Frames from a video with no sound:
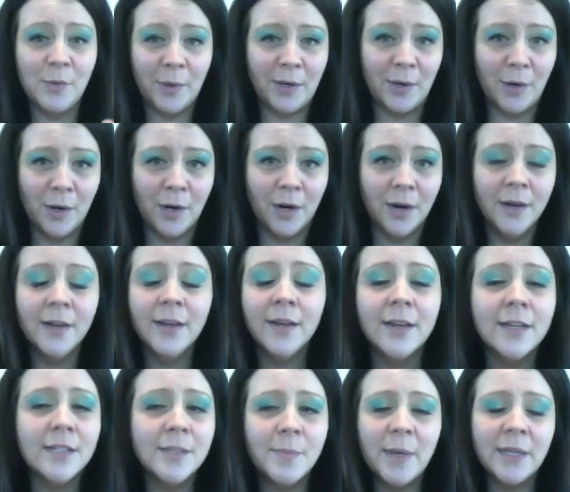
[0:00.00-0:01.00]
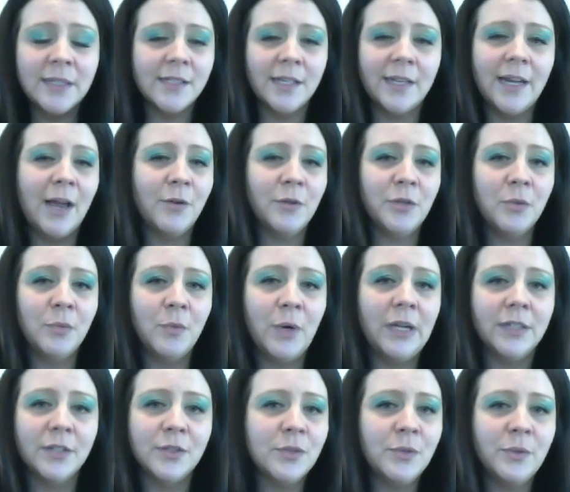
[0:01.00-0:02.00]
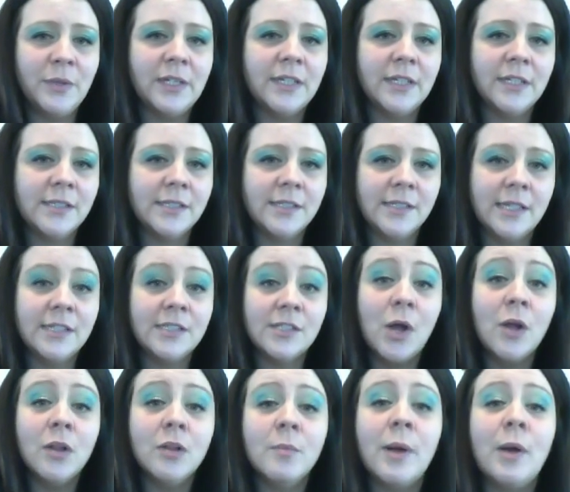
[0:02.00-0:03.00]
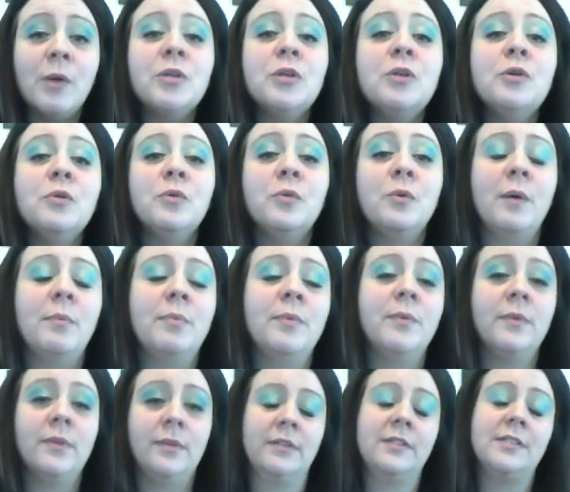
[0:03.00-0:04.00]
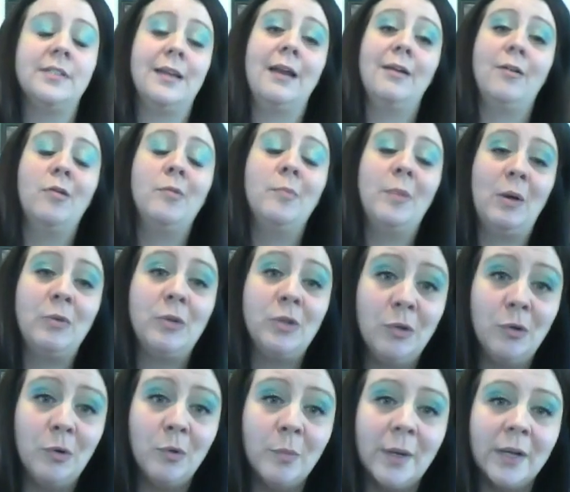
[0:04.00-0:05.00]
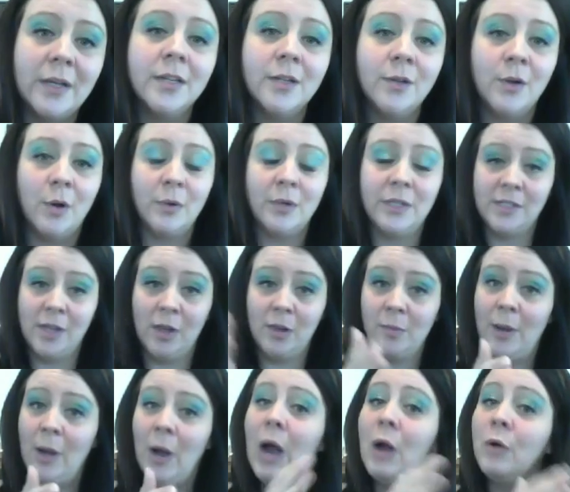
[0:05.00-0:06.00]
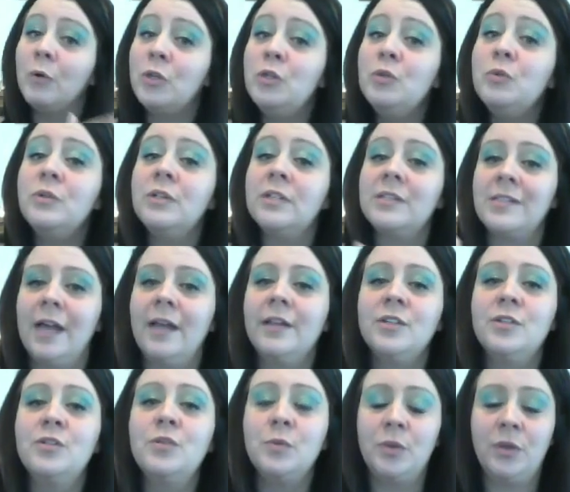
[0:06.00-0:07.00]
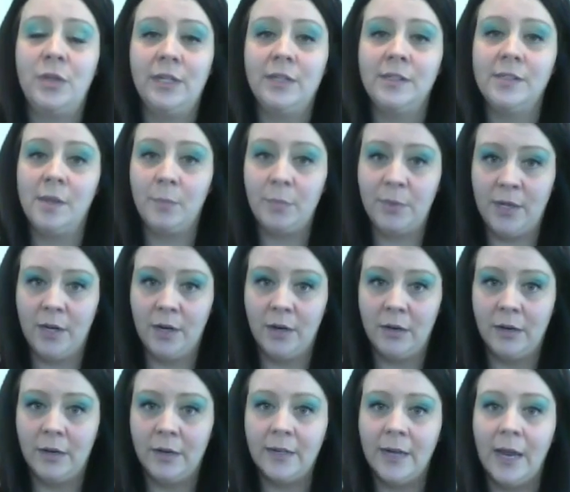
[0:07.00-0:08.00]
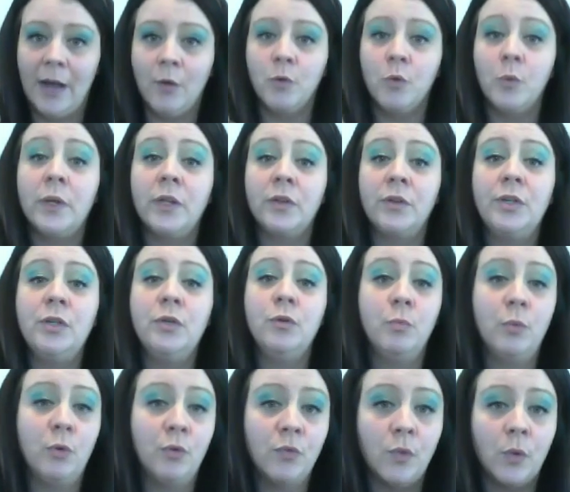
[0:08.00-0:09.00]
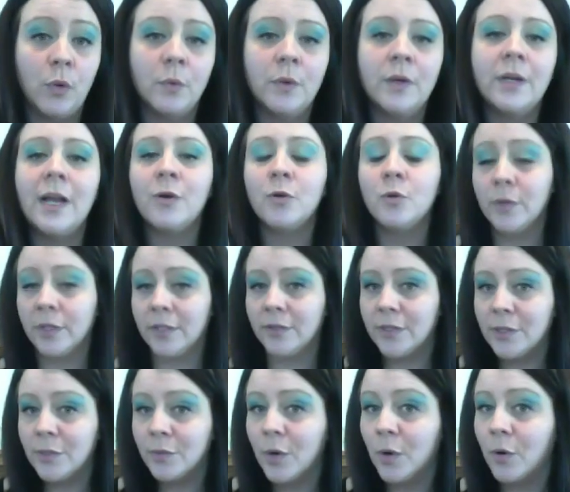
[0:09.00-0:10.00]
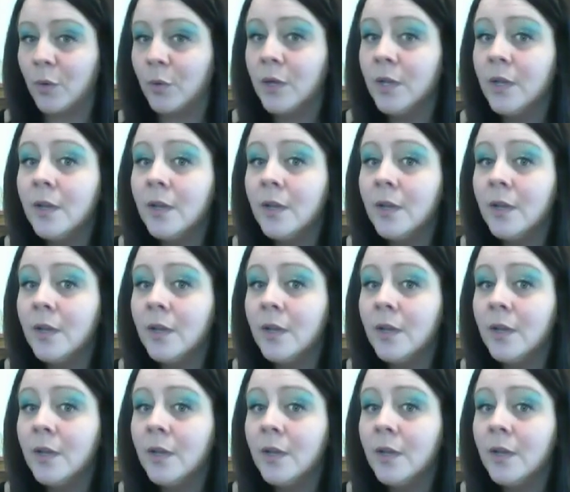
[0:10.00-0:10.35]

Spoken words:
quicker. It depends on how you want to do it. It's all about you. Well, it's not all about you, but it's all about how you decide to do things up there, and how quickly you move forward, how quickly you go